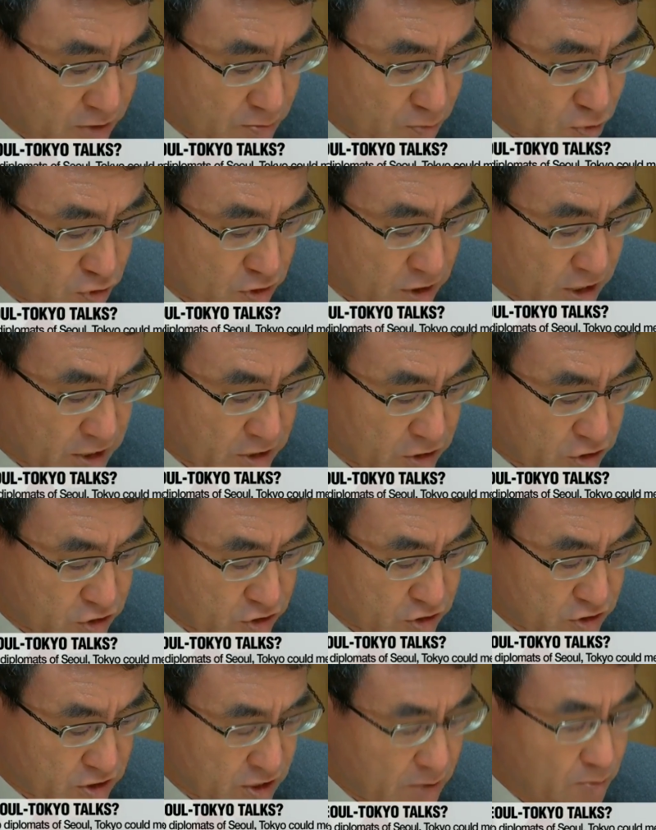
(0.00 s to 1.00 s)
are
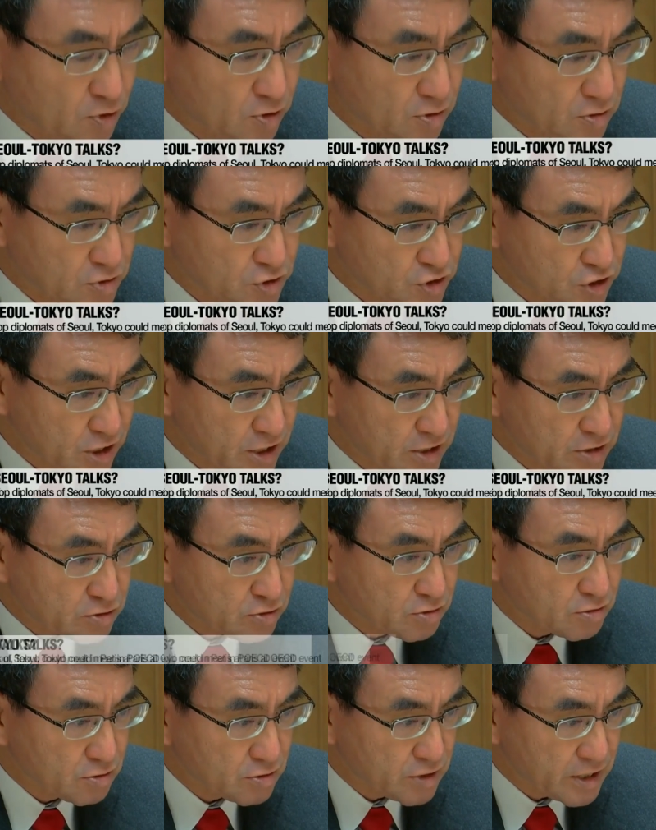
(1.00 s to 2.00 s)
scheduled to take part in the
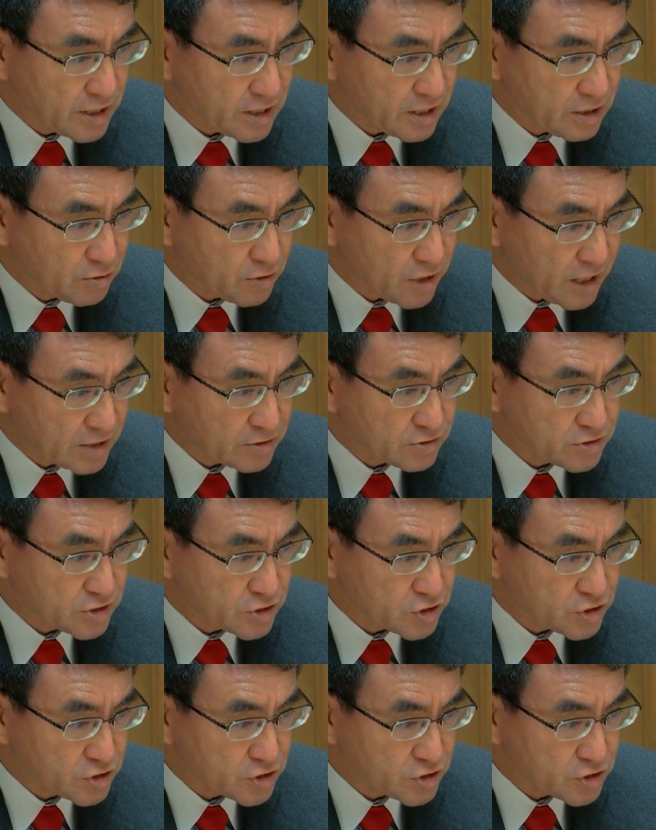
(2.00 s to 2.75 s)
G20 summit in